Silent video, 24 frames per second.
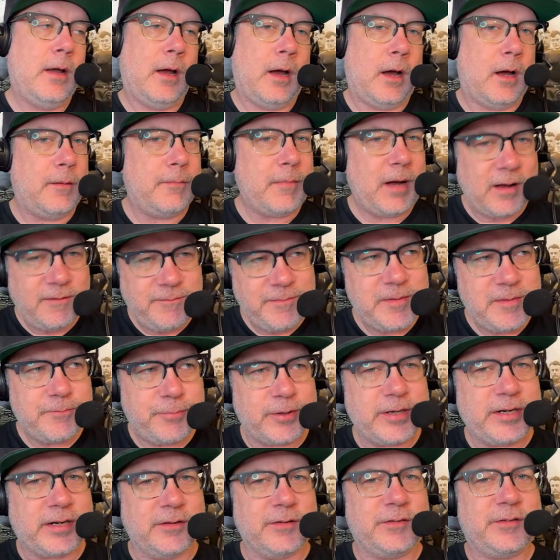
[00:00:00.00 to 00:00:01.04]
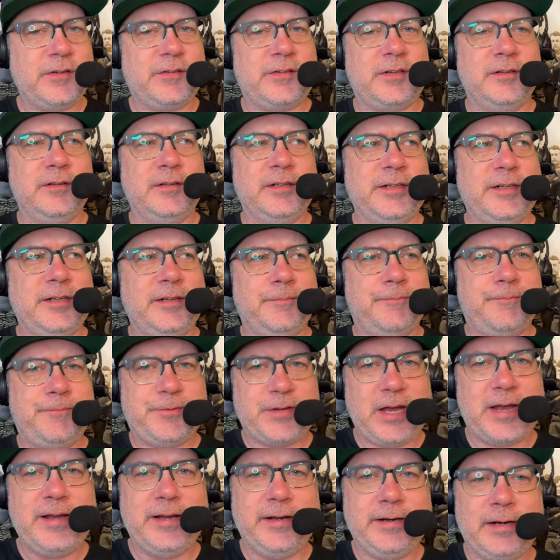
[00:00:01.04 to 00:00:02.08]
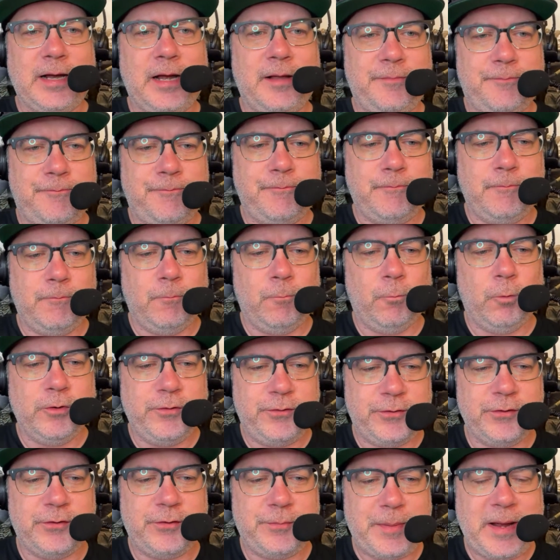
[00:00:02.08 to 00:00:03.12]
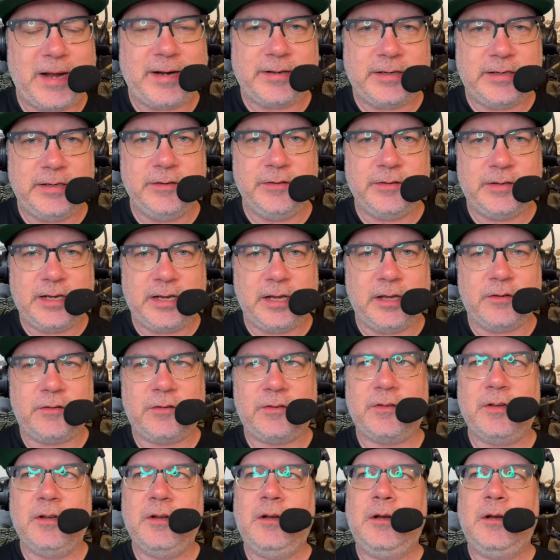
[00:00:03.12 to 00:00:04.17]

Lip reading: I've been pretty consistently saying I would suspect he gets